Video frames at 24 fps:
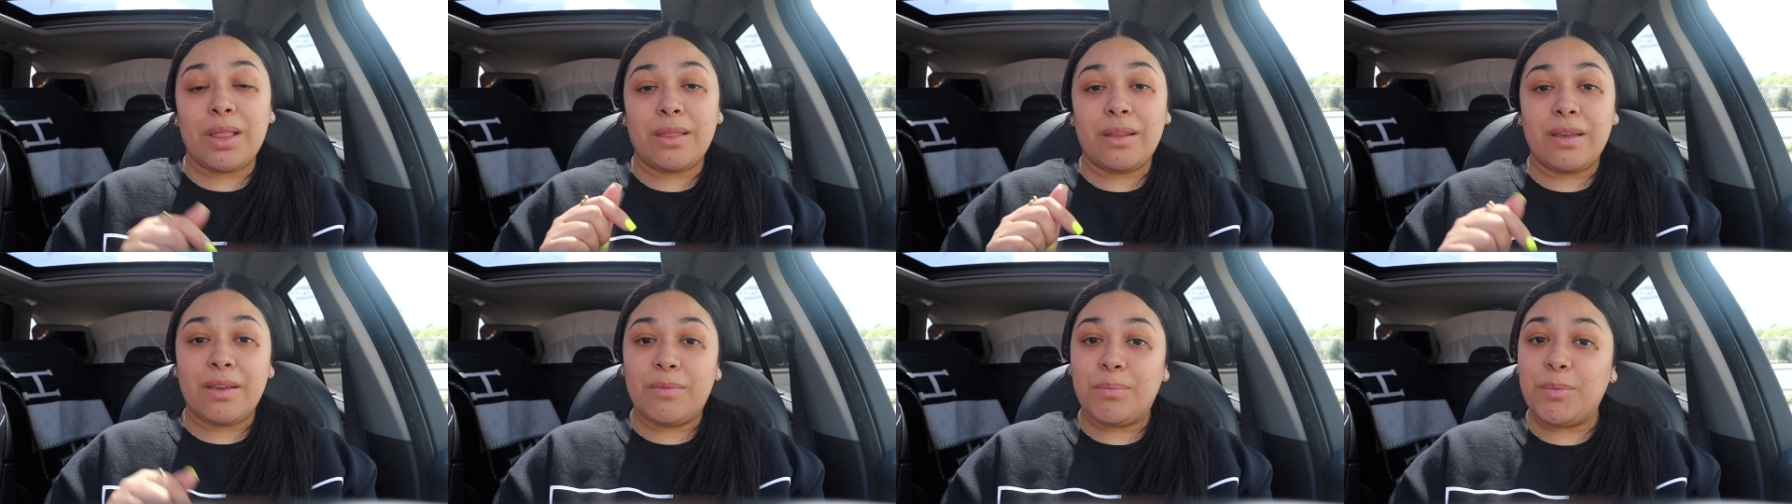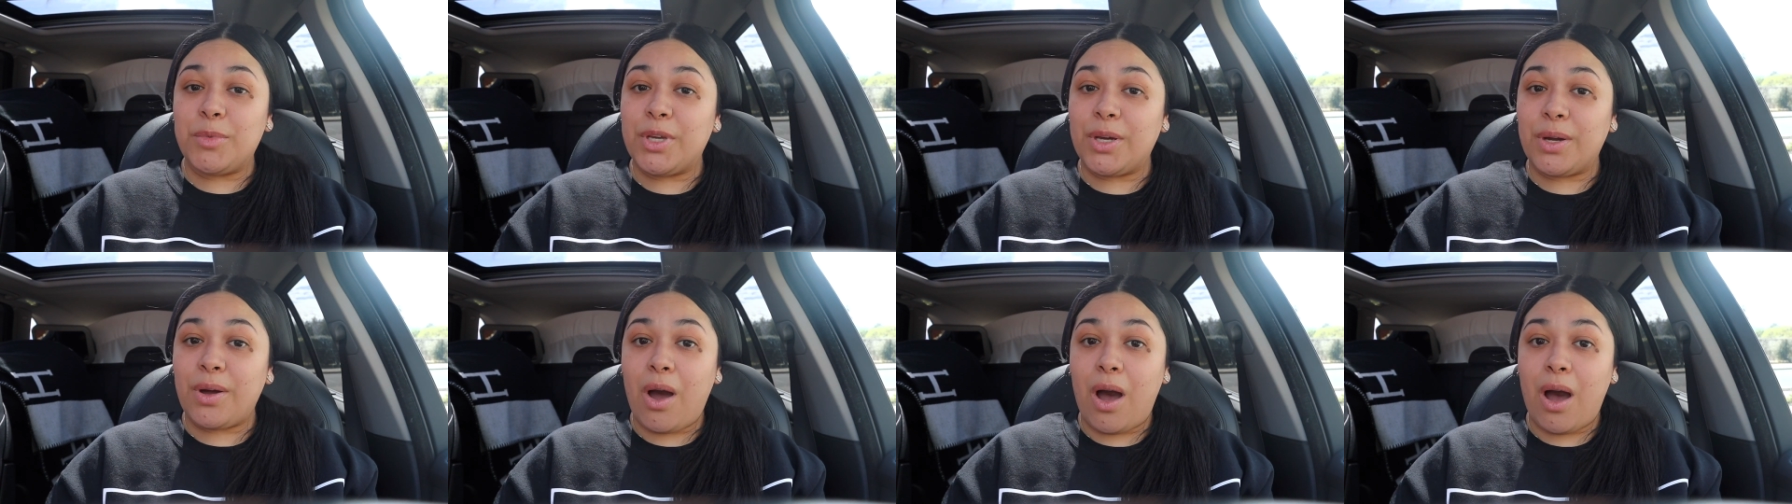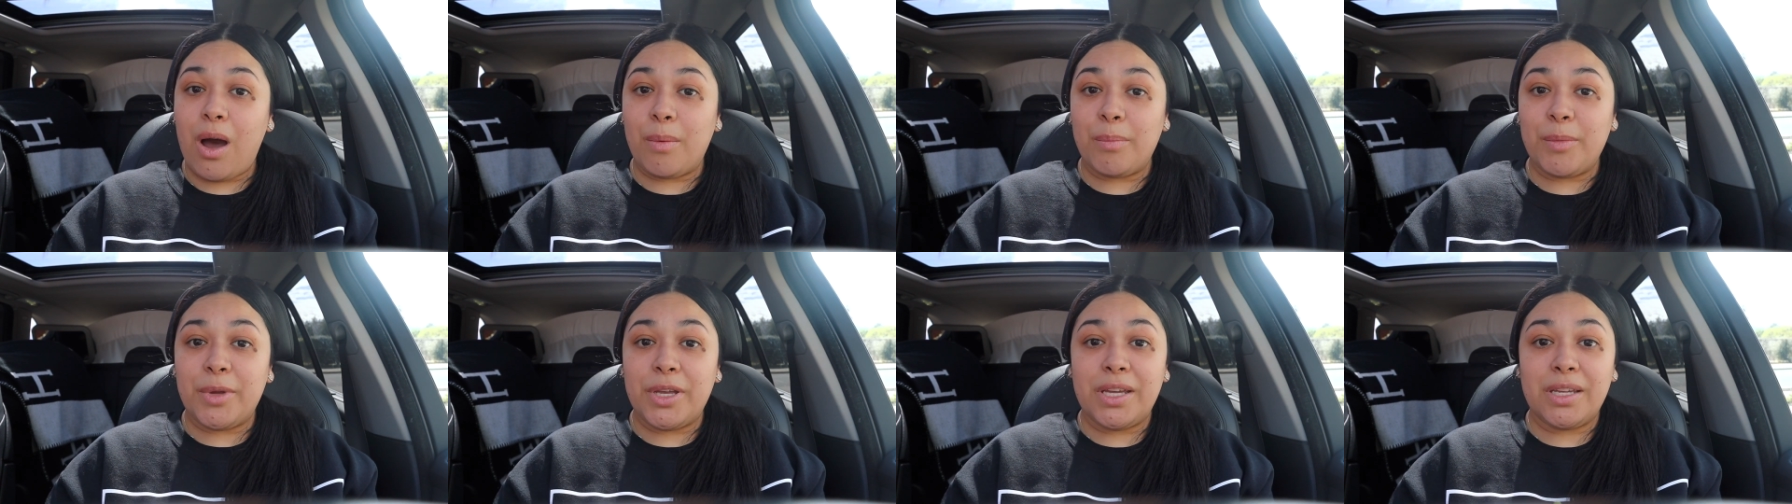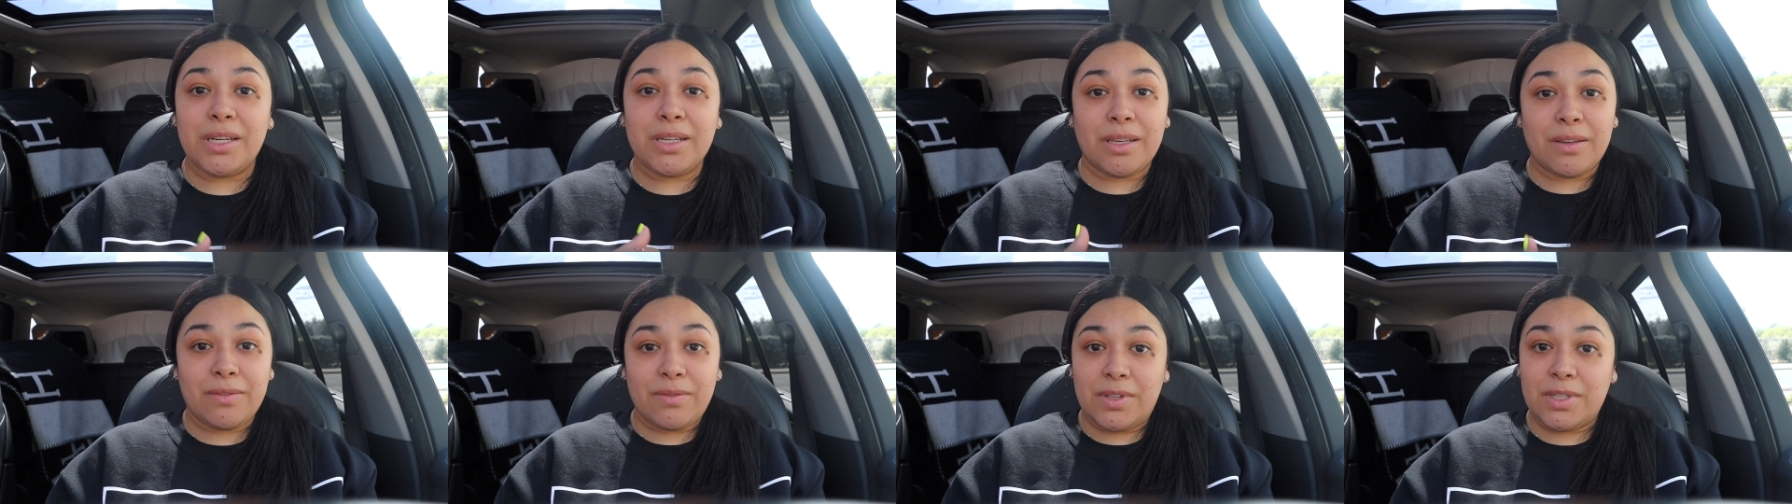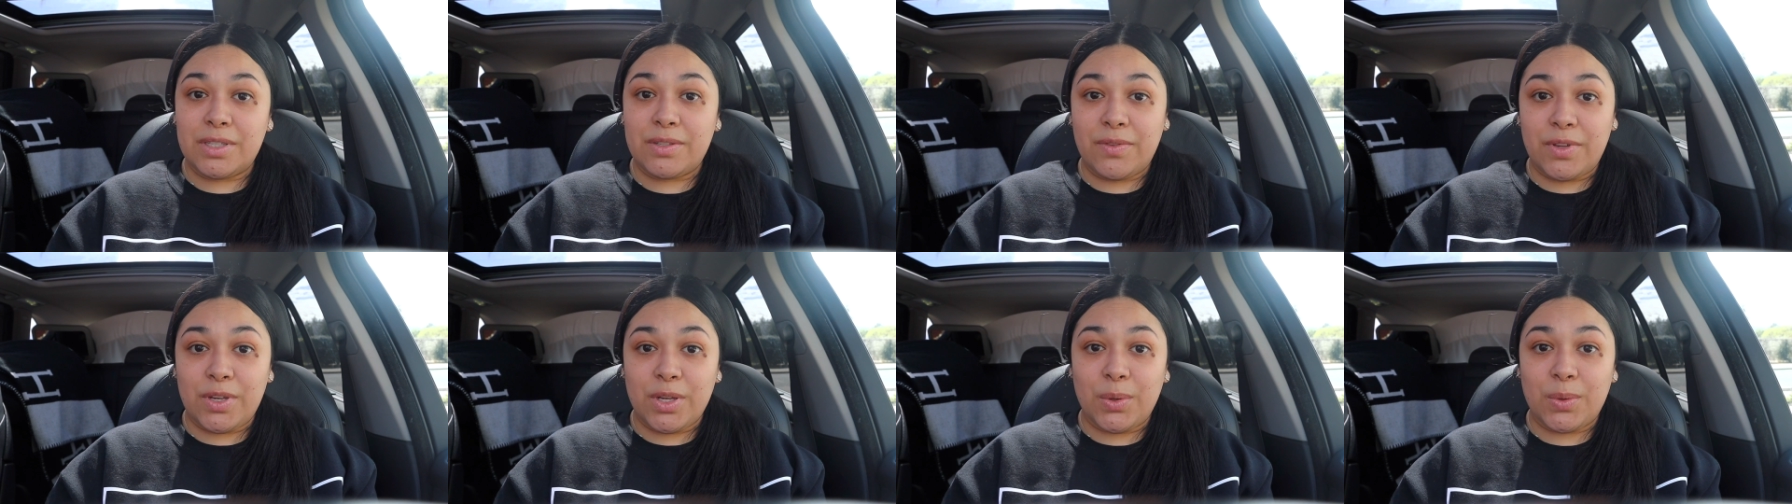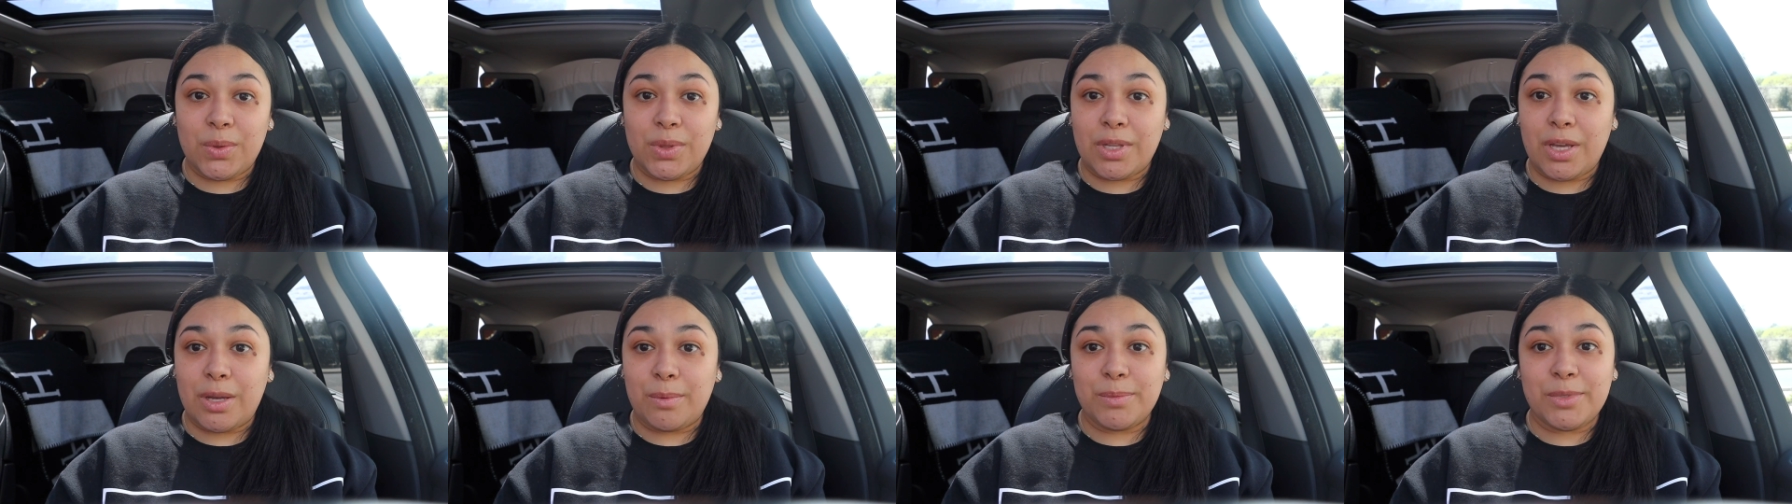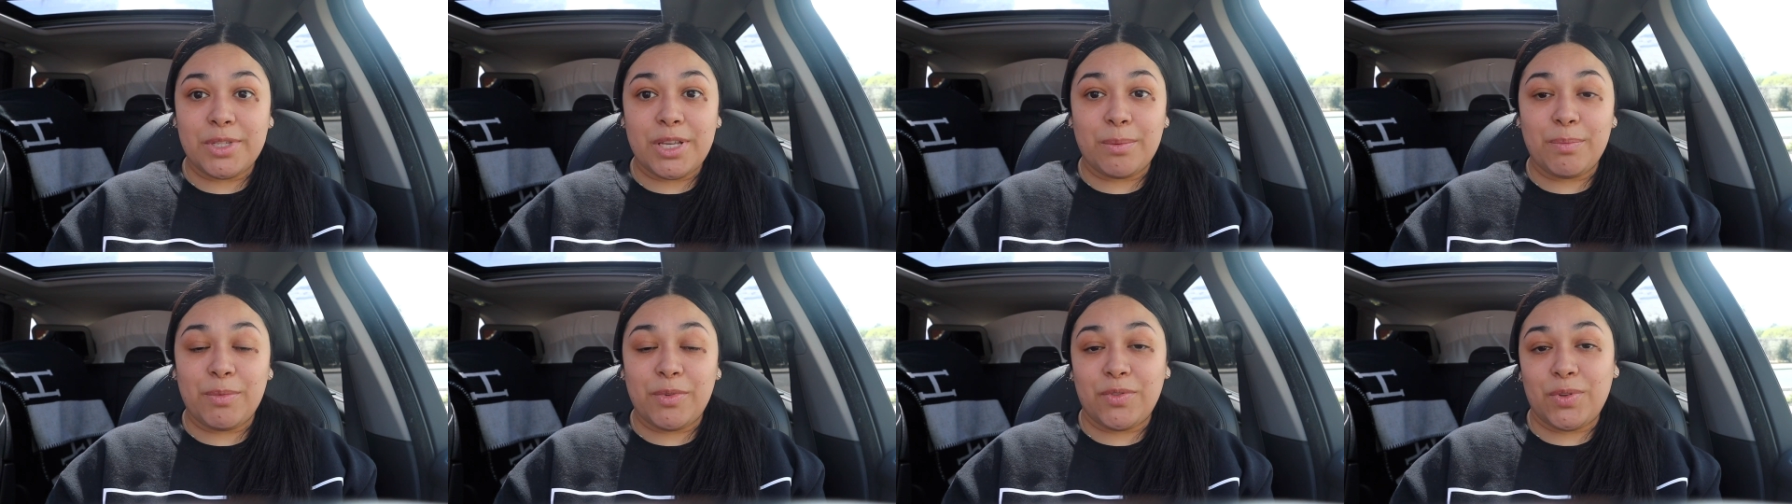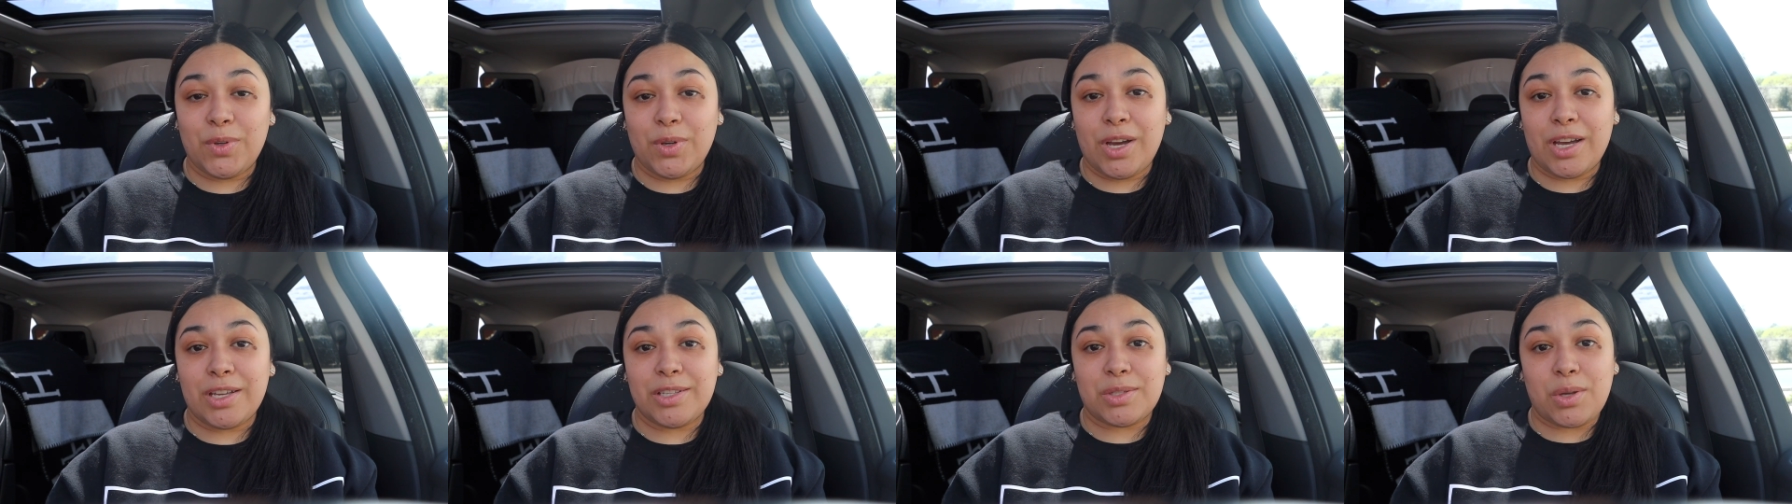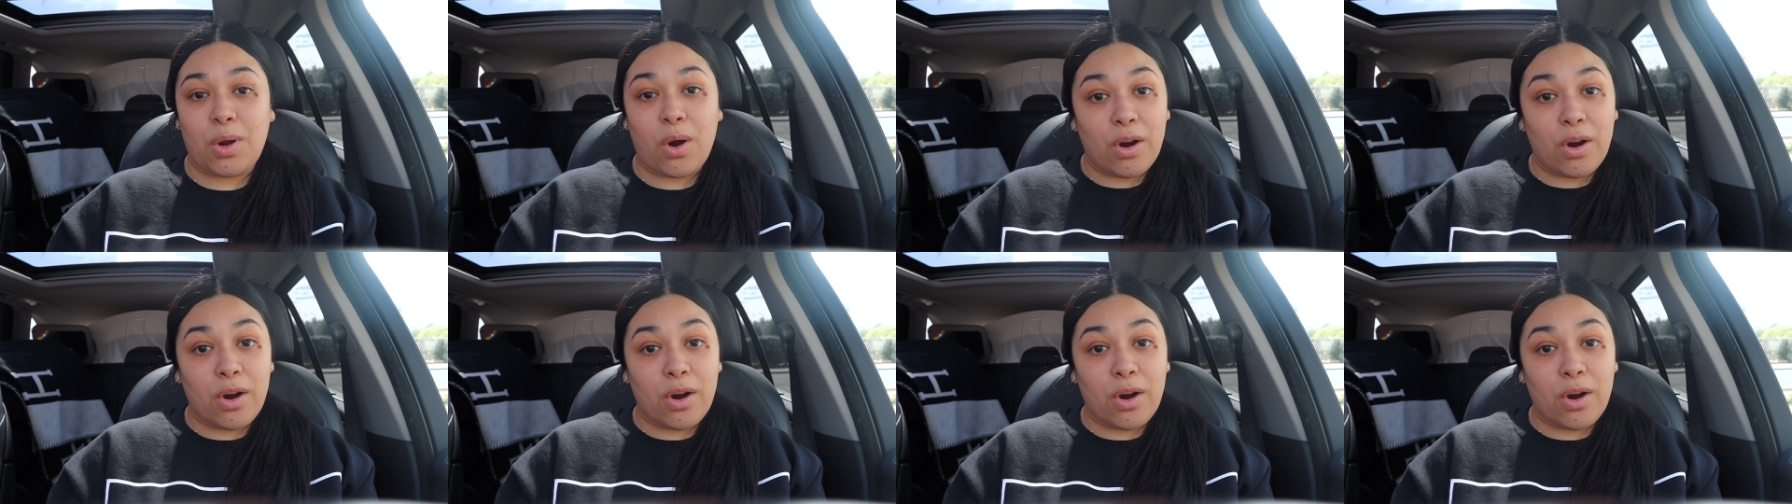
Leave me a comment. Give this video a thumbs up if you guys